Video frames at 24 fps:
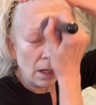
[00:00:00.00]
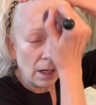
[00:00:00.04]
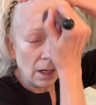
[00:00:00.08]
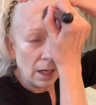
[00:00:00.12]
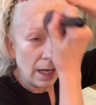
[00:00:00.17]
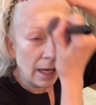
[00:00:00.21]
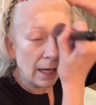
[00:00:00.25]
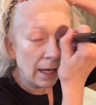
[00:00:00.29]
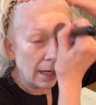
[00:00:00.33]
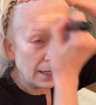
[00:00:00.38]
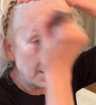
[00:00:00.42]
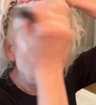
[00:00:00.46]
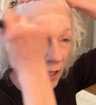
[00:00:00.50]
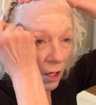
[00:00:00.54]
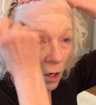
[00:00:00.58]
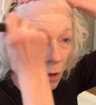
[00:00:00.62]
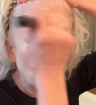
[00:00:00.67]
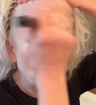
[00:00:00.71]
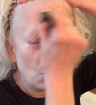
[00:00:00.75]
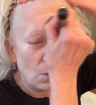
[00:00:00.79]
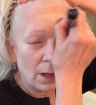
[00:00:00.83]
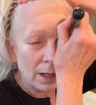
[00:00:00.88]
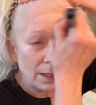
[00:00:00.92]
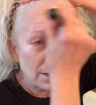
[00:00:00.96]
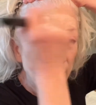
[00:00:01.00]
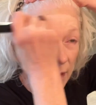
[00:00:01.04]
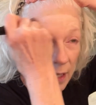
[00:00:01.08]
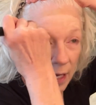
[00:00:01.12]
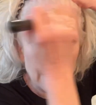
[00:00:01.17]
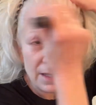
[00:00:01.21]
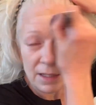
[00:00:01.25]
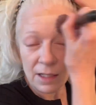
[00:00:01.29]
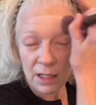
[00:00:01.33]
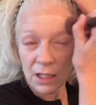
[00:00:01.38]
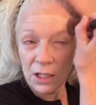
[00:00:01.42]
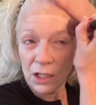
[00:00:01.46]
I don't want
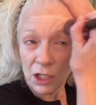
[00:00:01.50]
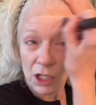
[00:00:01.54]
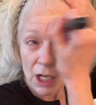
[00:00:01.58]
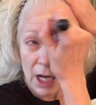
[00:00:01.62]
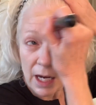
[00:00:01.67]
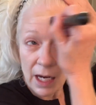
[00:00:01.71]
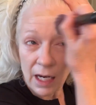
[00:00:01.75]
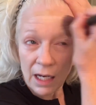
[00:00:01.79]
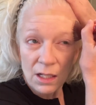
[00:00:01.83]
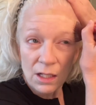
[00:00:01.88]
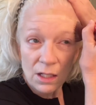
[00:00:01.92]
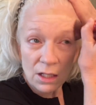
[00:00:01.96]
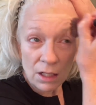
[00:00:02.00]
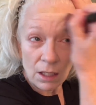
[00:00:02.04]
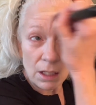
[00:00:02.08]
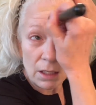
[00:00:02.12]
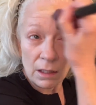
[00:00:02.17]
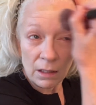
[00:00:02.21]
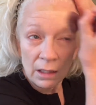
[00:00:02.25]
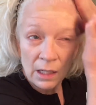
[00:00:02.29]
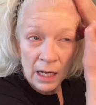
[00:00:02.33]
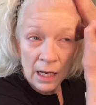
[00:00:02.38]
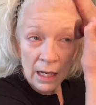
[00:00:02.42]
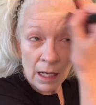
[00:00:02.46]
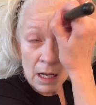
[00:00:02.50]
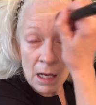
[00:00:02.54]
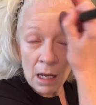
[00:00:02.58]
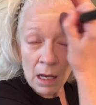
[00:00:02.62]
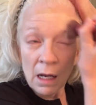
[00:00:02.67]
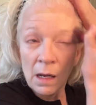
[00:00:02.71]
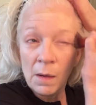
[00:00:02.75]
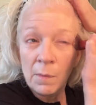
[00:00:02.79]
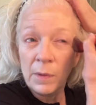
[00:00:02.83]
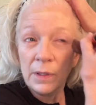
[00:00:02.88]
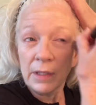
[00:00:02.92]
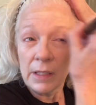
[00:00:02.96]
that to change.
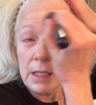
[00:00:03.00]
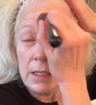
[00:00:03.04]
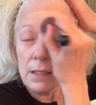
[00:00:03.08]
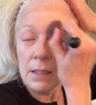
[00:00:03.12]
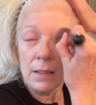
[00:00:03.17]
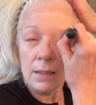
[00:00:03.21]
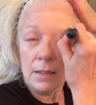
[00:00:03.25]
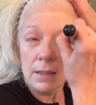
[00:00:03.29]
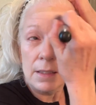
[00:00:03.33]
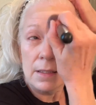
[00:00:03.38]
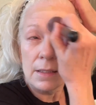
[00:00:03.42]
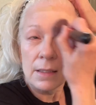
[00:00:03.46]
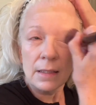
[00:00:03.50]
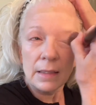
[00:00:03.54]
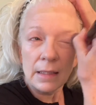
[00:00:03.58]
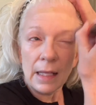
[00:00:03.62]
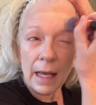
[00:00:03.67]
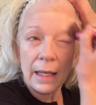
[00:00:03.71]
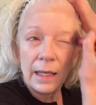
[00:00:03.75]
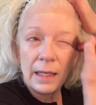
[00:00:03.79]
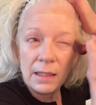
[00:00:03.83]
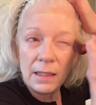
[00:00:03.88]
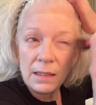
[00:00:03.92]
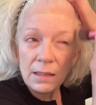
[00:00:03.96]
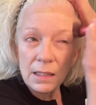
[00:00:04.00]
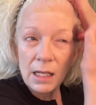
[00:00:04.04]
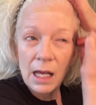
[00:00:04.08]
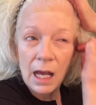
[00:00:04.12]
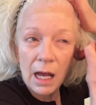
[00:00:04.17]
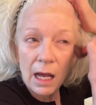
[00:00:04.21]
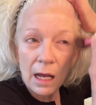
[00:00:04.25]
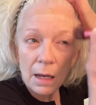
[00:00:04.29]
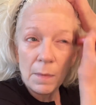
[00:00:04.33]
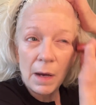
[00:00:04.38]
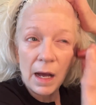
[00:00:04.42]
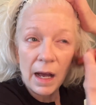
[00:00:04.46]
But this is the second
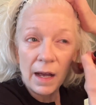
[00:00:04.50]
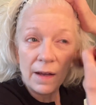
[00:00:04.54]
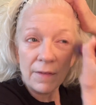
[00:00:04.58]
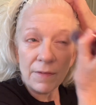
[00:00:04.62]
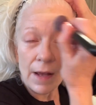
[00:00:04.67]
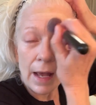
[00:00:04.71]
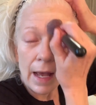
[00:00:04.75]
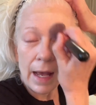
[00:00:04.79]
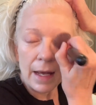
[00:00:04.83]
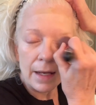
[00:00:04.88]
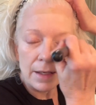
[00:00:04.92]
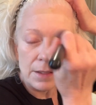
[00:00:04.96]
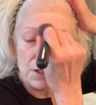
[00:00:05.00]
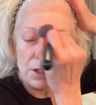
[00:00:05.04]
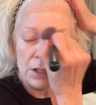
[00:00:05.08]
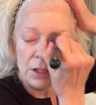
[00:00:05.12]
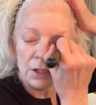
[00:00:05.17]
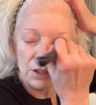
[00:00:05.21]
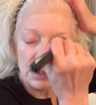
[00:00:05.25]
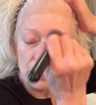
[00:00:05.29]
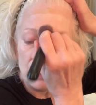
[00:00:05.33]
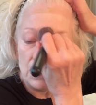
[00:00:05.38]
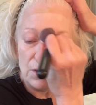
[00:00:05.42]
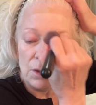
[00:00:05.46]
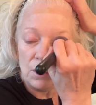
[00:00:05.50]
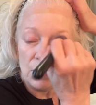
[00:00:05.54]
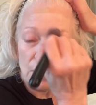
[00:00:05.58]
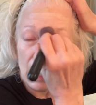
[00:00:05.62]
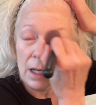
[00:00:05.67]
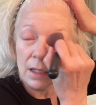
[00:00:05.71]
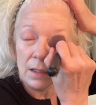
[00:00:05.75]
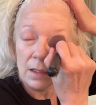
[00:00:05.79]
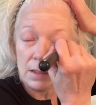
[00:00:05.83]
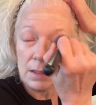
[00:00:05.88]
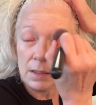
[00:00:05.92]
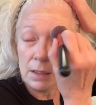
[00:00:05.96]
time I've had to
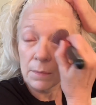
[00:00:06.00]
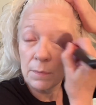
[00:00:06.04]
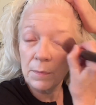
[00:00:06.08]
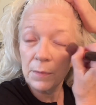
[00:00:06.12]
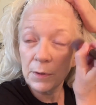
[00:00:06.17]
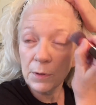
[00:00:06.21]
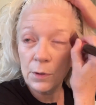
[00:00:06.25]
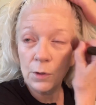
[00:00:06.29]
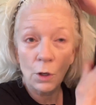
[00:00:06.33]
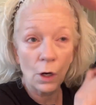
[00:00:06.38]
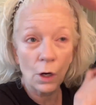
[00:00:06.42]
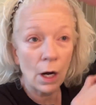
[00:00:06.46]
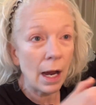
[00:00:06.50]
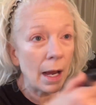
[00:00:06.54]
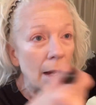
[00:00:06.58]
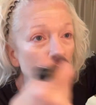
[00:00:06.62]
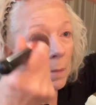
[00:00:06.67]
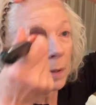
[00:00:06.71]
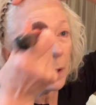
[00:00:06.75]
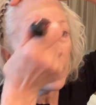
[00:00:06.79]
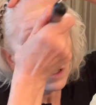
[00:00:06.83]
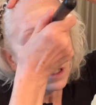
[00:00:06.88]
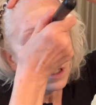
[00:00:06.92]
unsubscribe